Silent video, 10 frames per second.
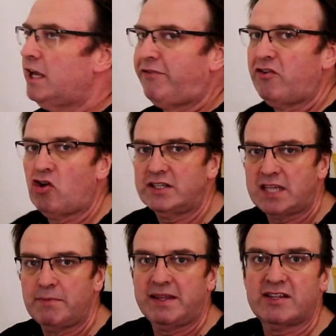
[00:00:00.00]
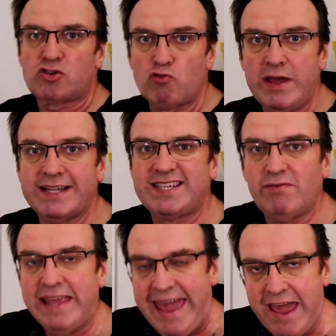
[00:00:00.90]
If you've got something that's
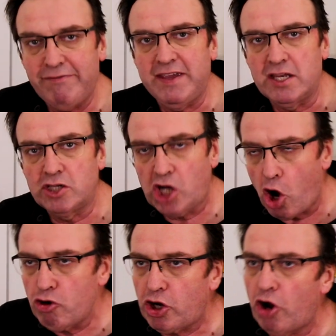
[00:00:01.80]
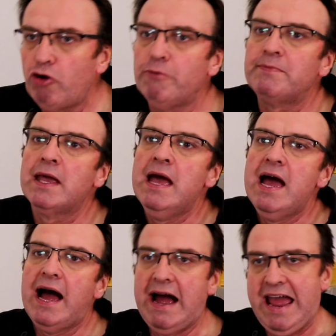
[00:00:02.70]
relatively heavy in cocoa,
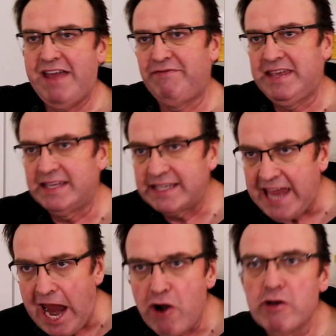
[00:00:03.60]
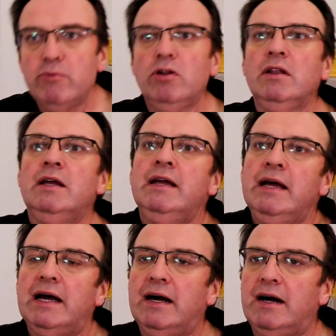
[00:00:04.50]
heavy in caramel,
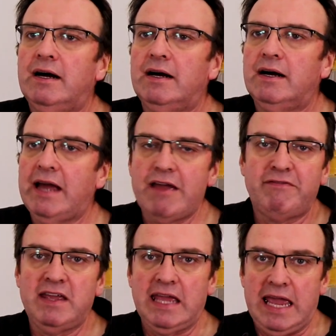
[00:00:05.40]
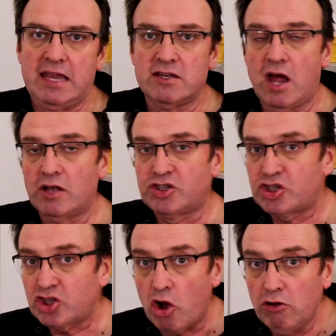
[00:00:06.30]
heavy in
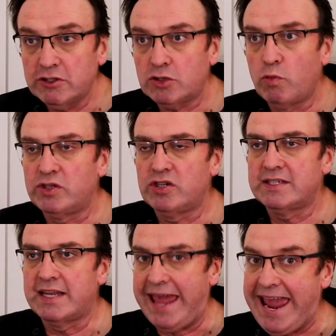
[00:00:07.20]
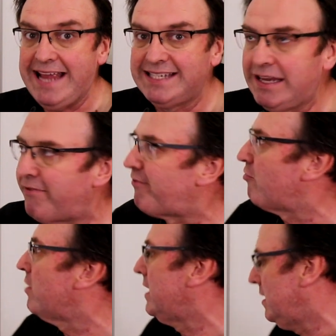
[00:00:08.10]
salt, which is an
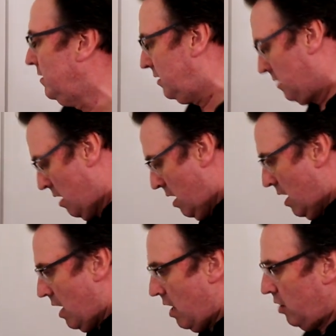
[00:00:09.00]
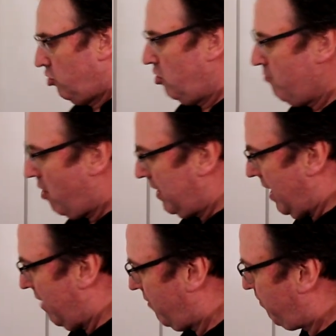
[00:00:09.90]
antifreeze, you might
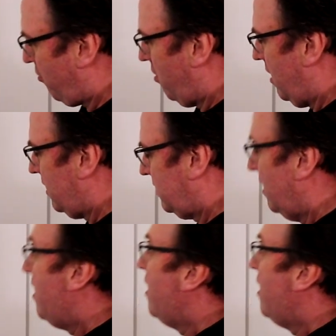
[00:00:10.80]
have a product